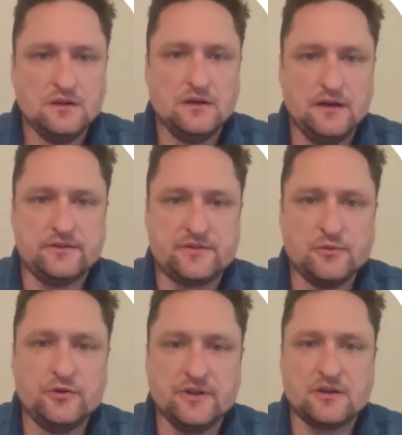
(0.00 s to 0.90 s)
All right,
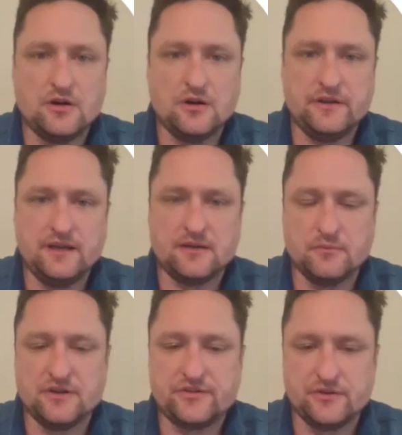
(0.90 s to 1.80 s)
smooth and cardiac
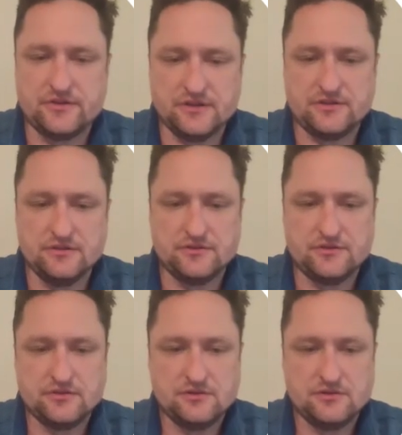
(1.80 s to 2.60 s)
muscle tissues.